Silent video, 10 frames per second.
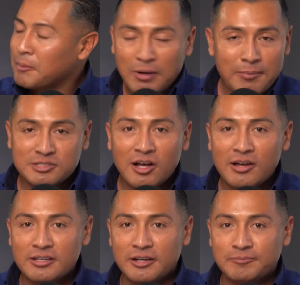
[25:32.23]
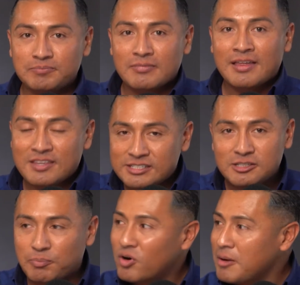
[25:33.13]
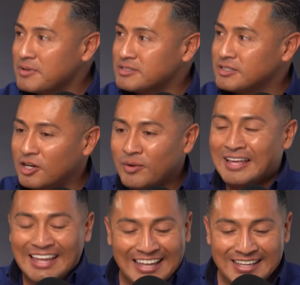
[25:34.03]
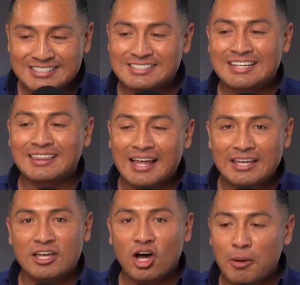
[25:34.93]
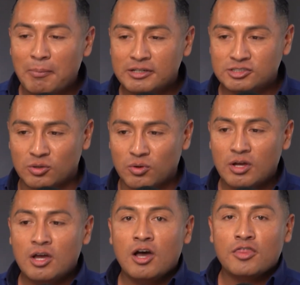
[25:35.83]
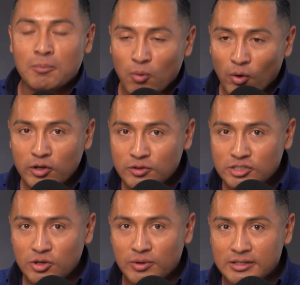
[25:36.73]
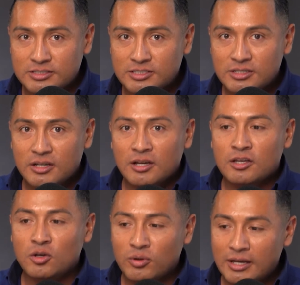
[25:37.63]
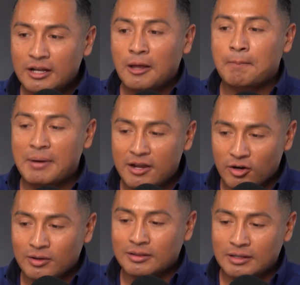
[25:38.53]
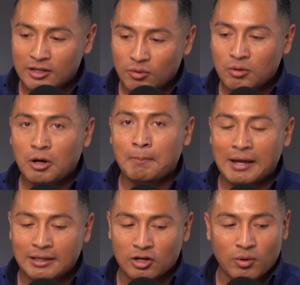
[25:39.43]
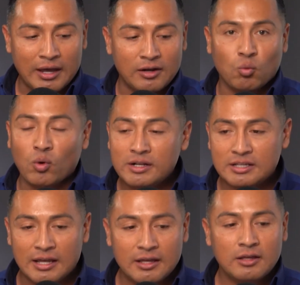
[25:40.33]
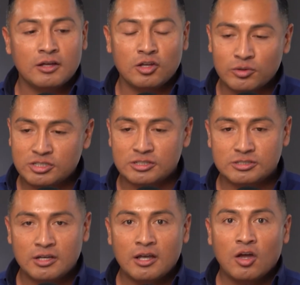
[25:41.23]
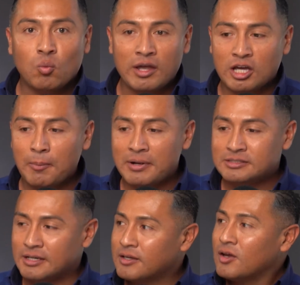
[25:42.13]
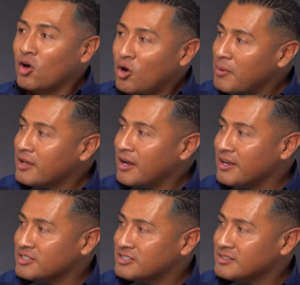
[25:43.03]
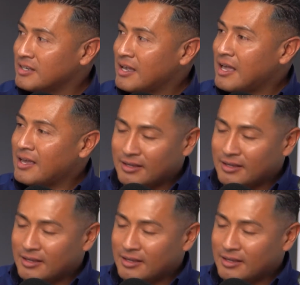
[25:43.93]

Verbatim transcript: But I'm telling you, this is a promise, you know, it's like a muscle. The more you do it, you'll get better little by little. And one day you'll just wake up and it's like, oh my gosh, mm-hmm.